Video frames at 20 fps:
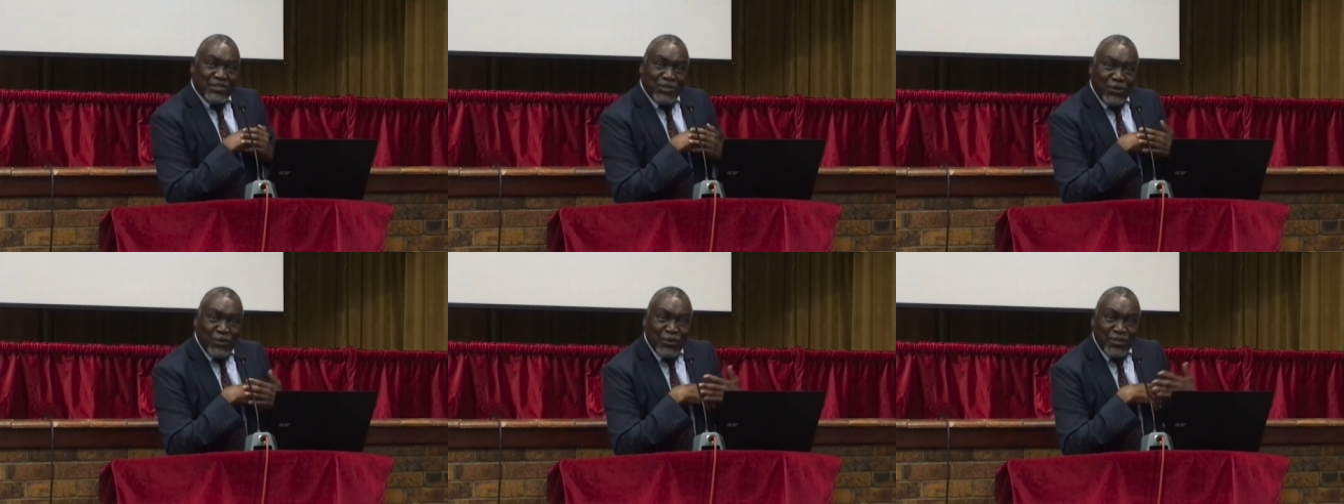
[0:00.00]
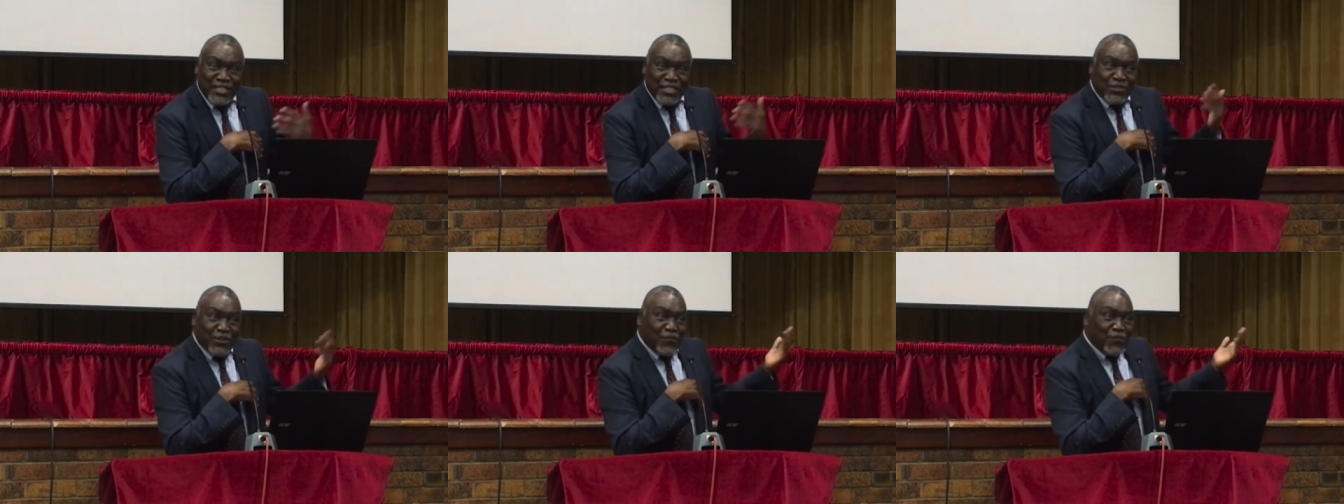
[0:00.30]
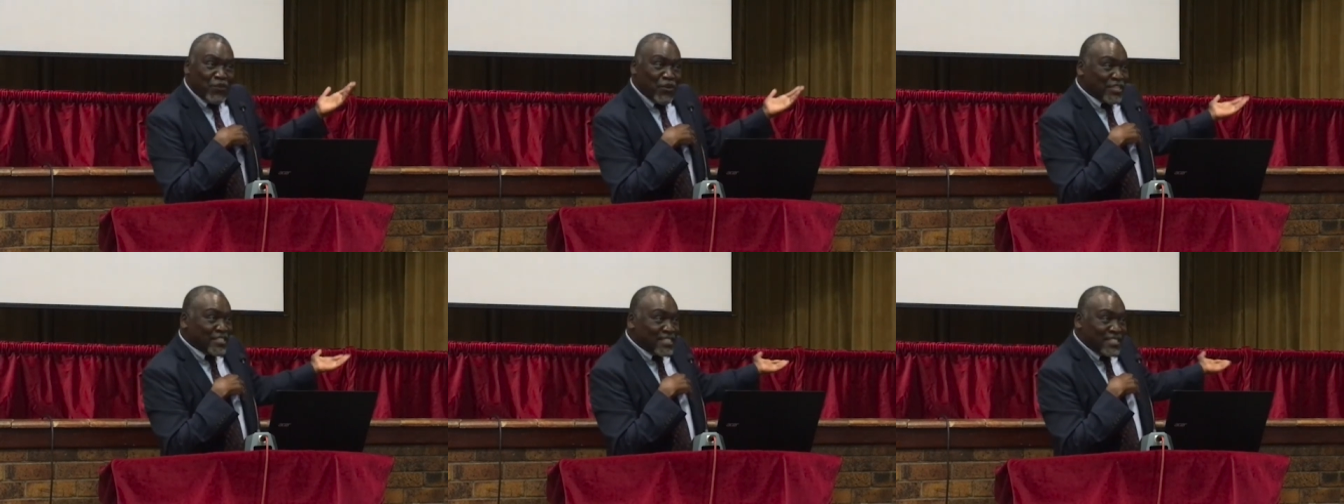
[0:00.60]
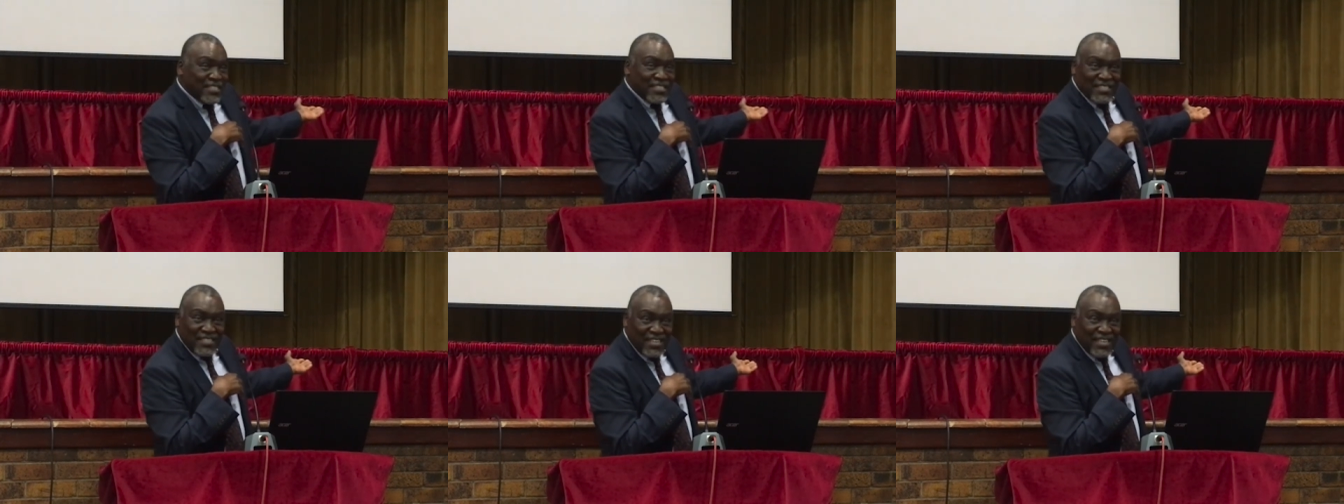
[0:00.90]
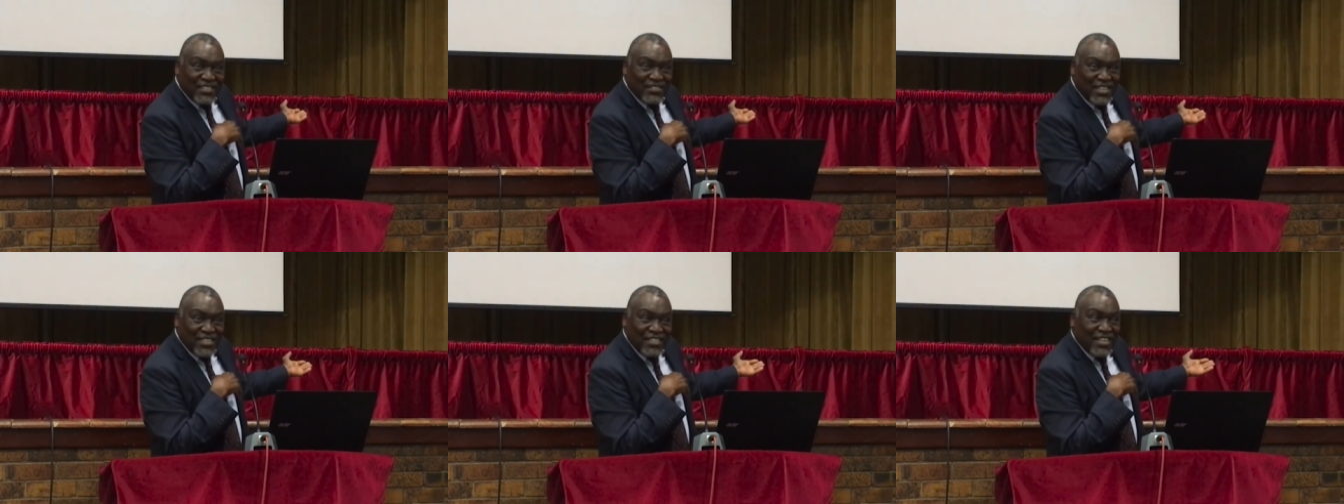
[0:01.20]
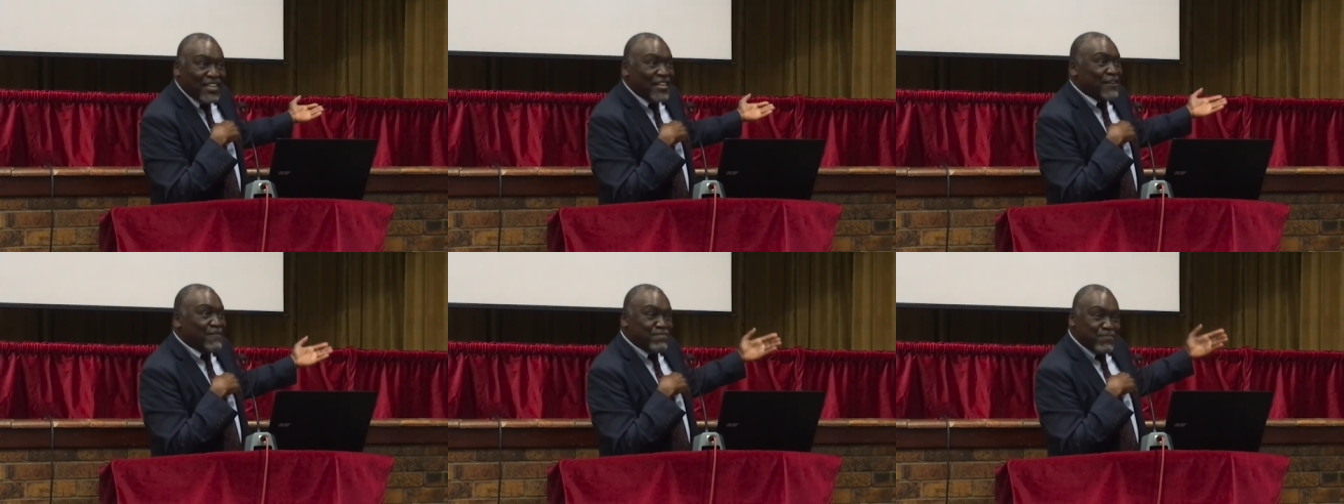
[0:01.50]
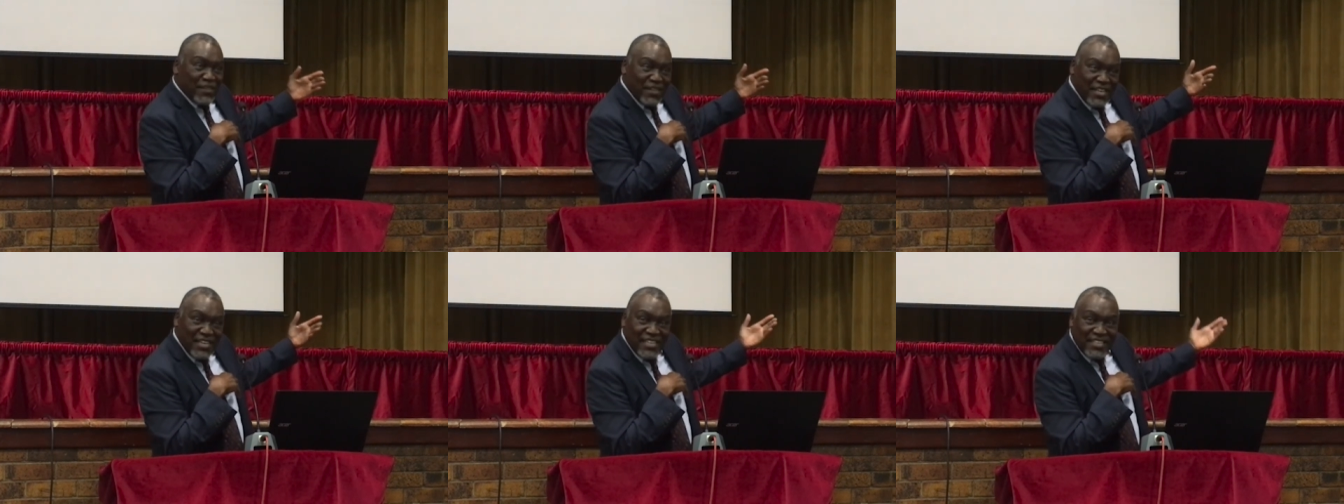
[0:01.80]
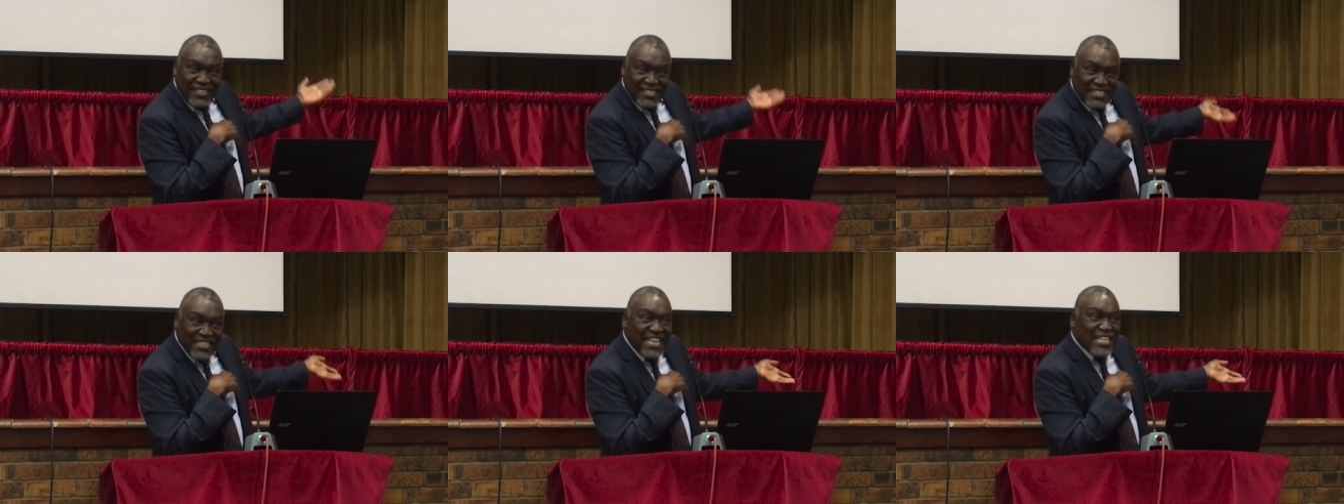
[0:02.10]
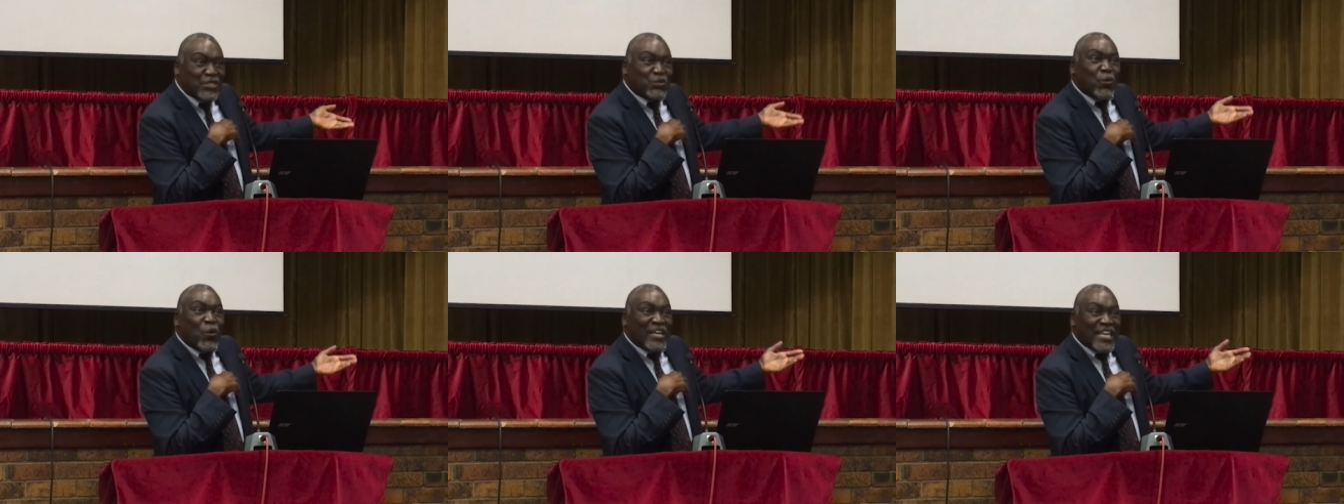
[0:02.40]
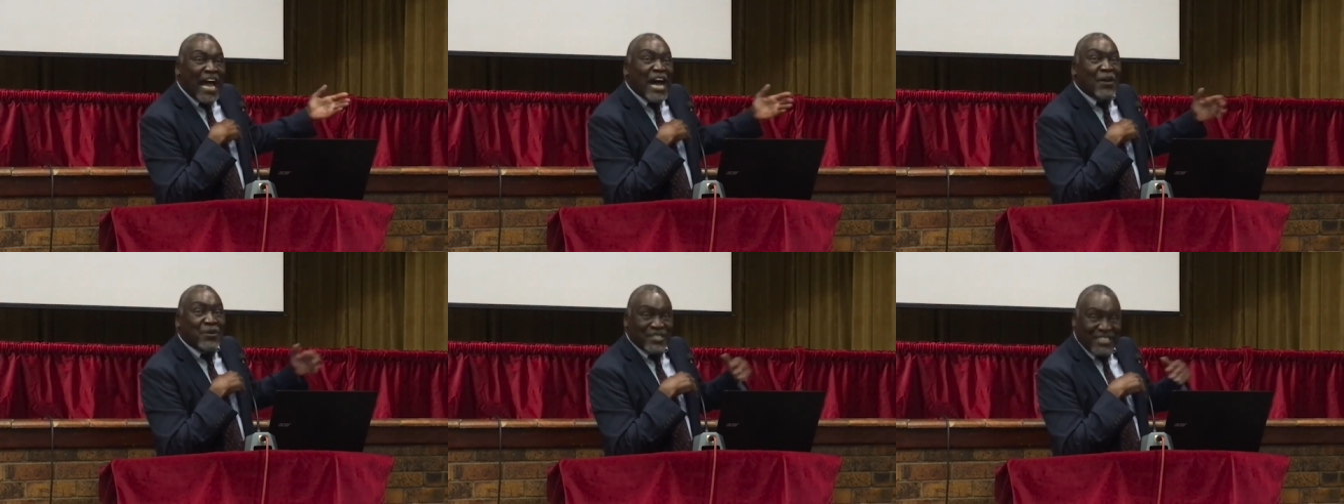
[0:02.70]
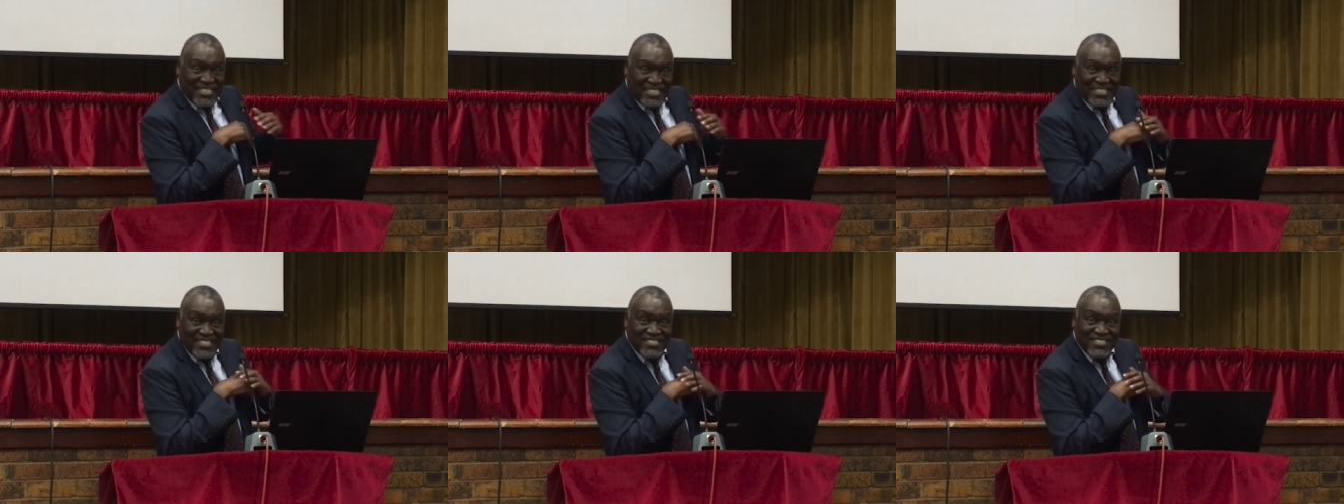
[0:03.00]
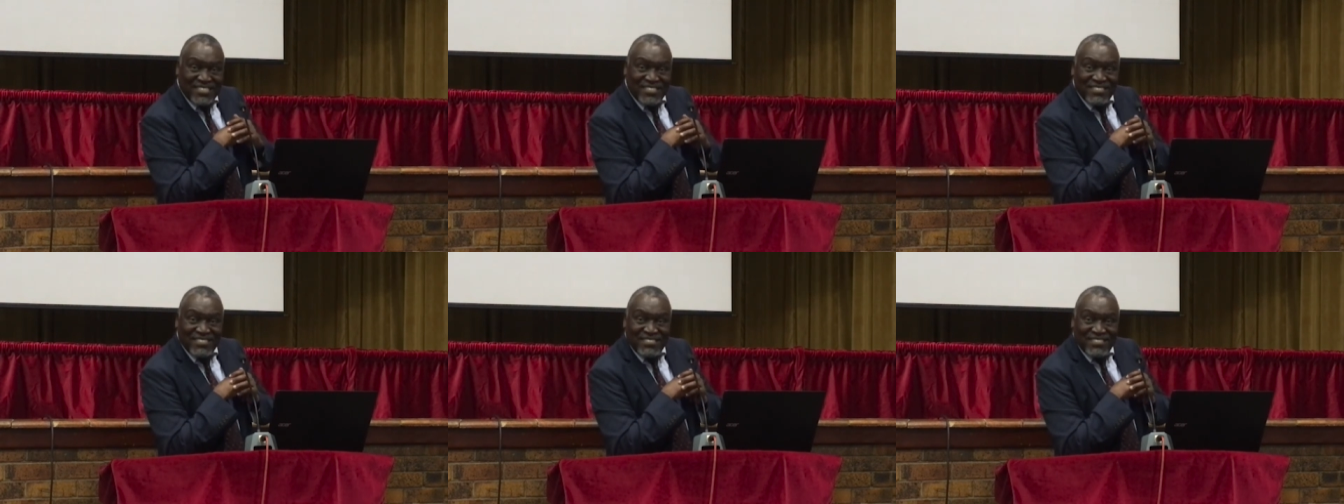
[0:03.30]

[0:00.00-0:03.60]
And as you use it, of course, um, it gets worn out.